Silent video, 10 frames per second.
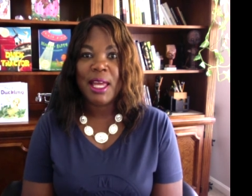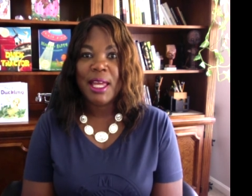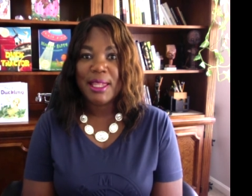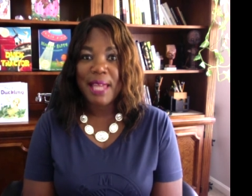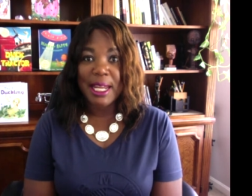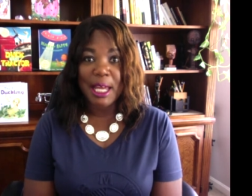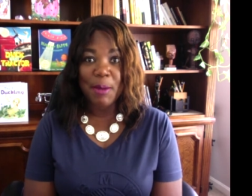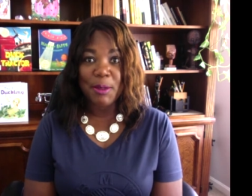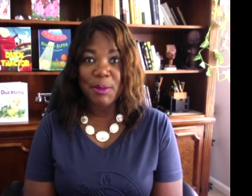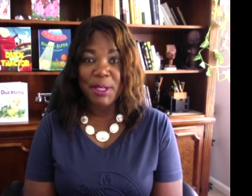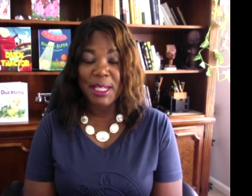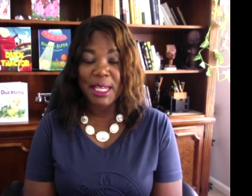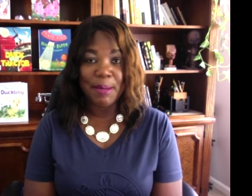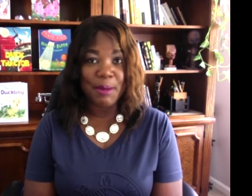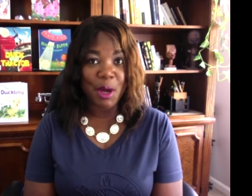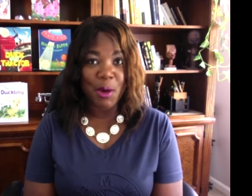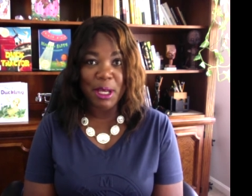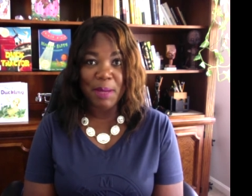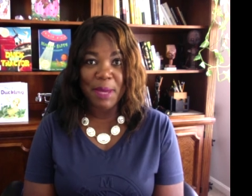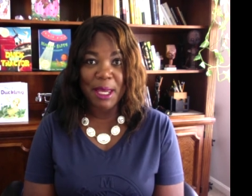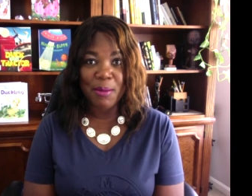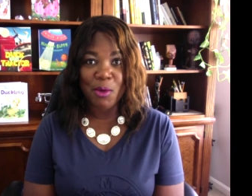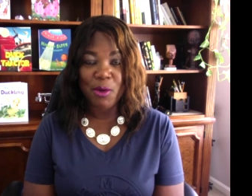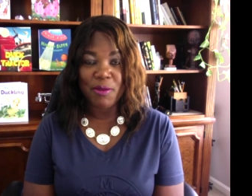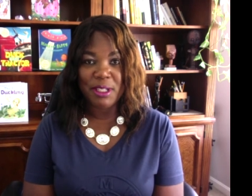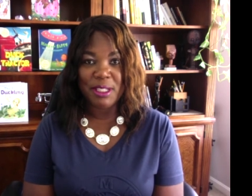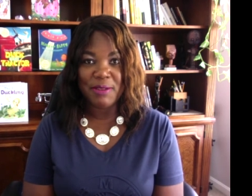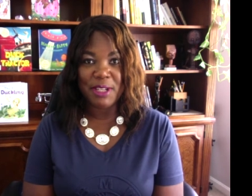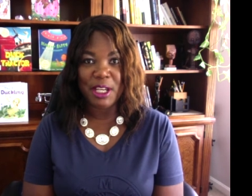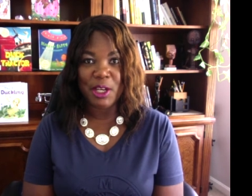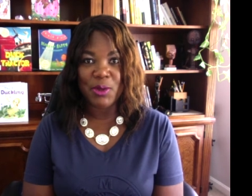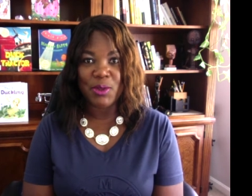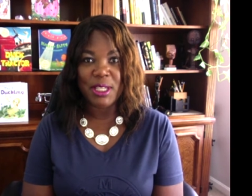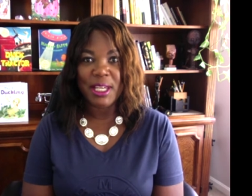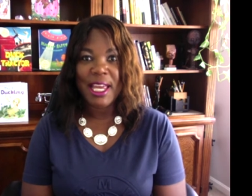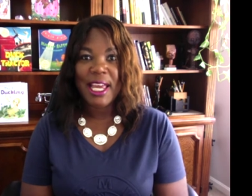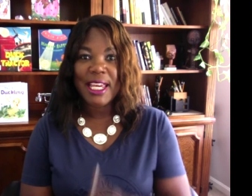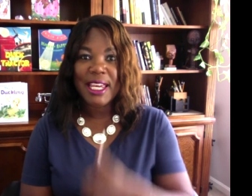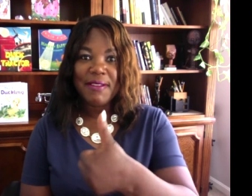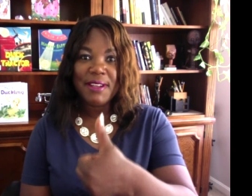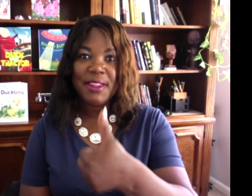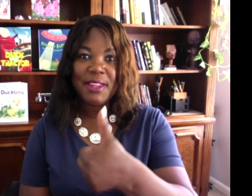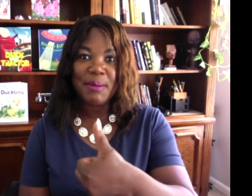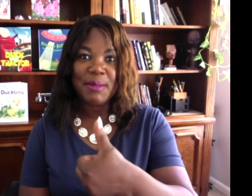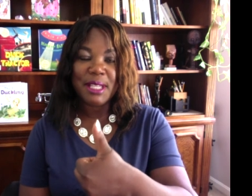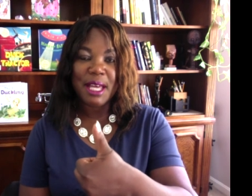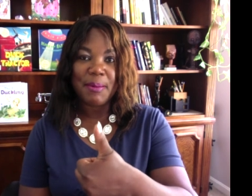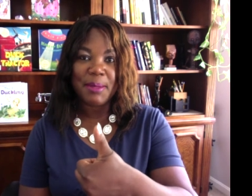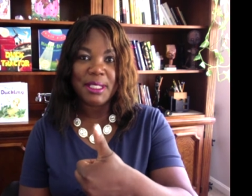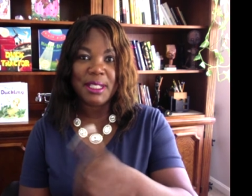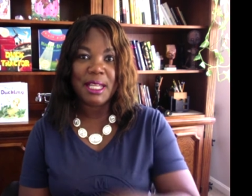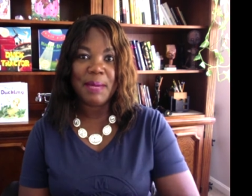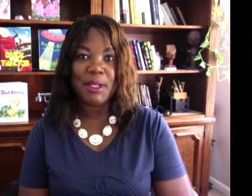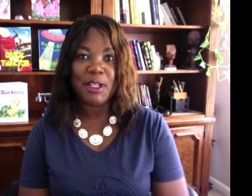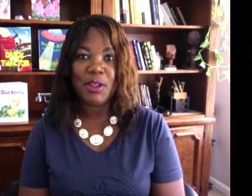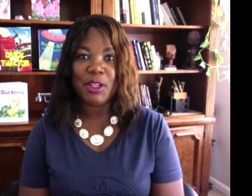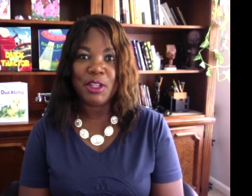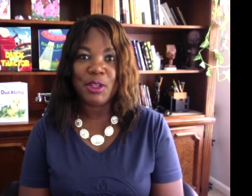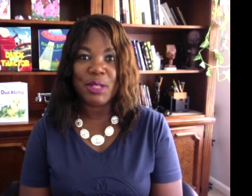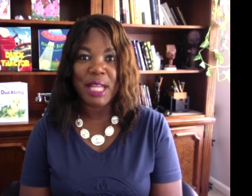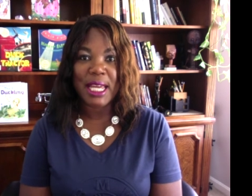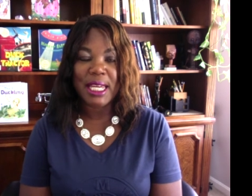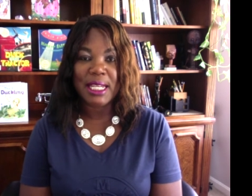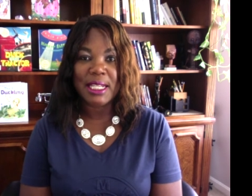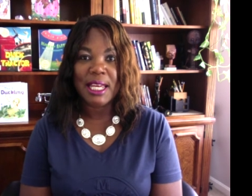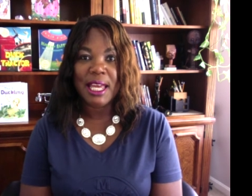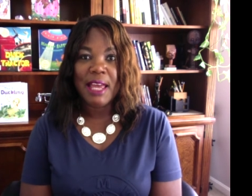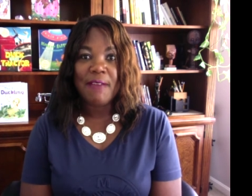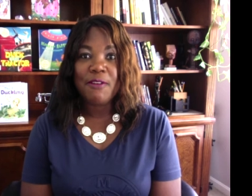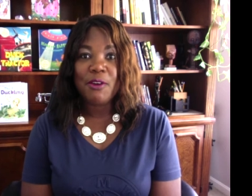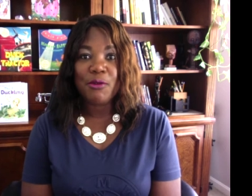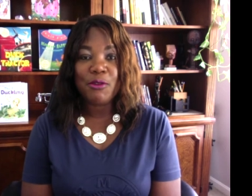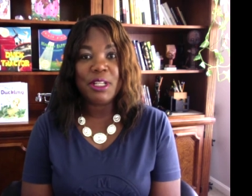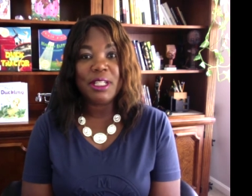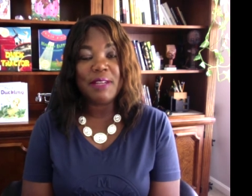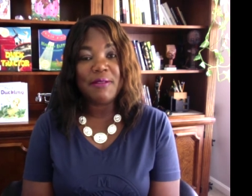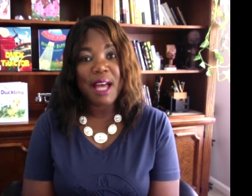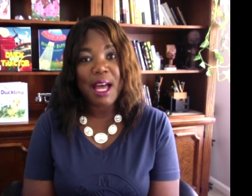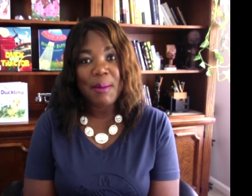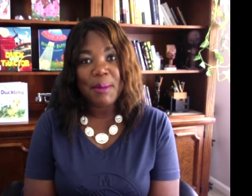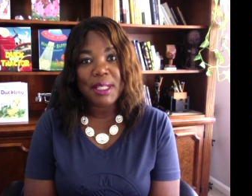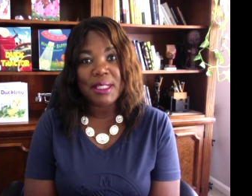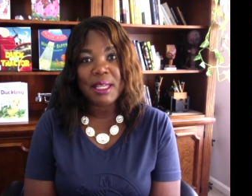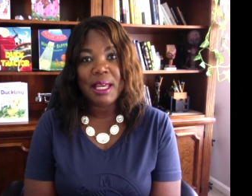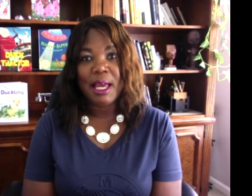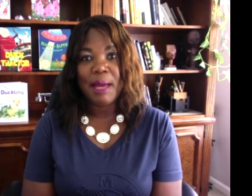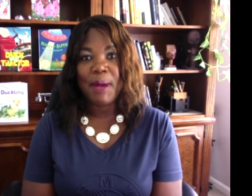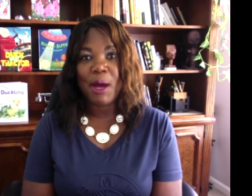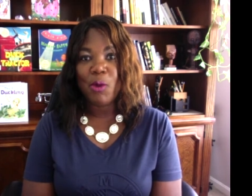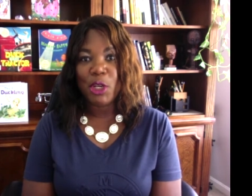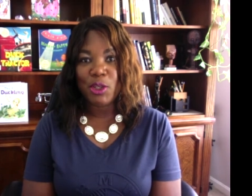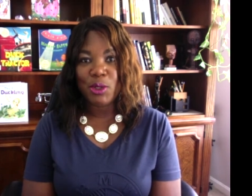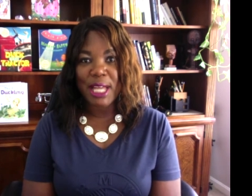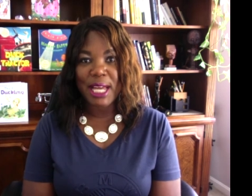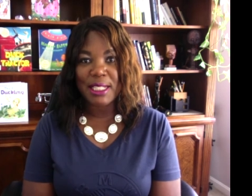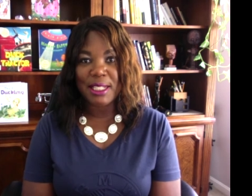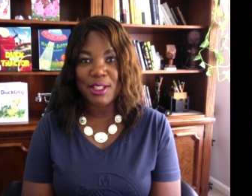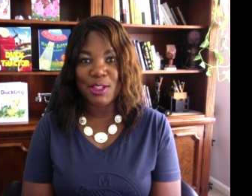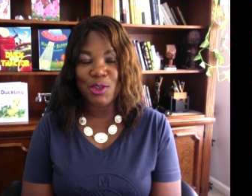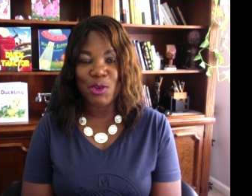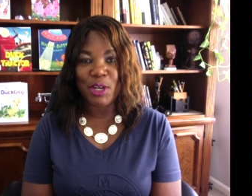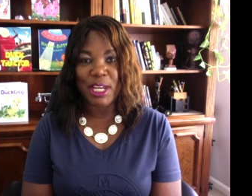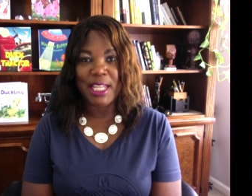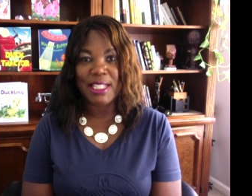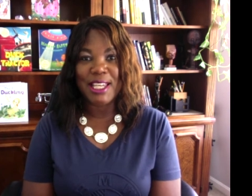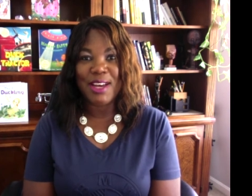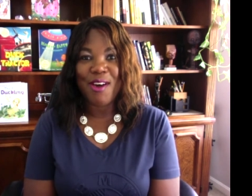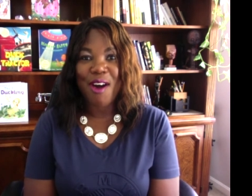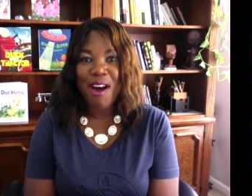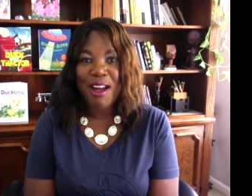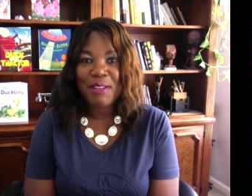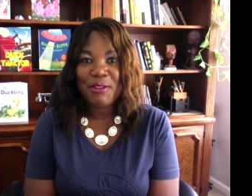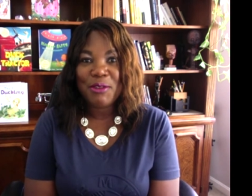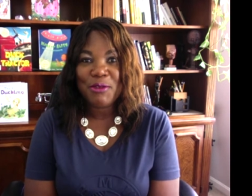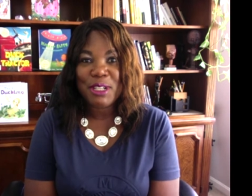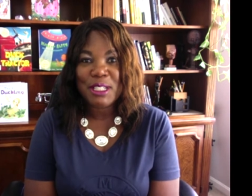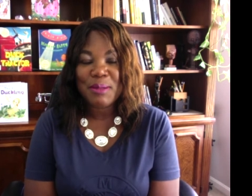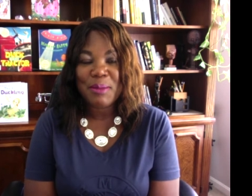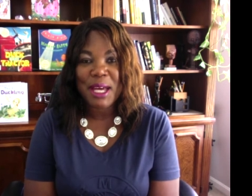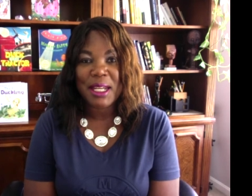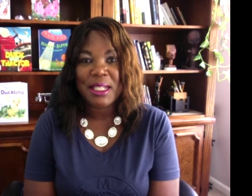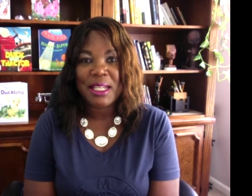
That helps me to keep going and make more of these videos. Give it a thumbs up to let me know that you like it. Feel free to leave comments about what you liked in the story and tell all of your friends about it